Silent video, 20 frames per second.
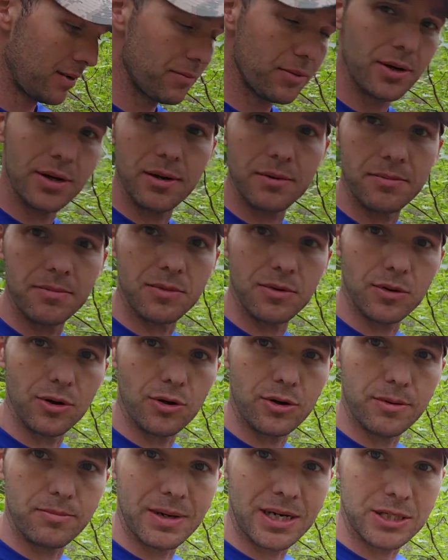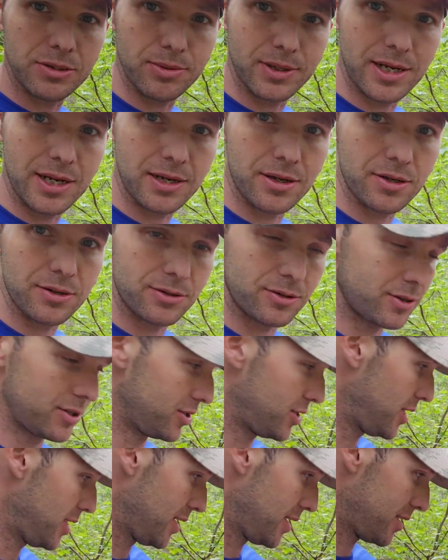put in loaded mashed potatoes, and
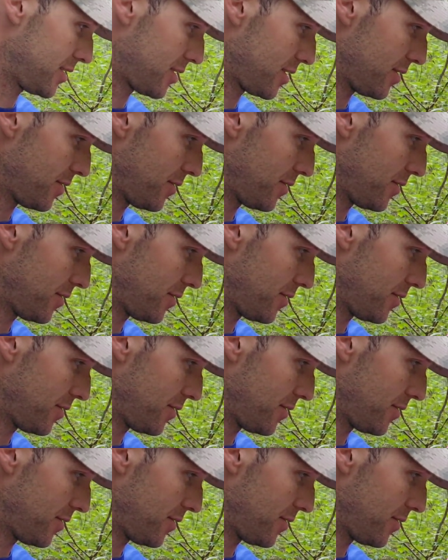she has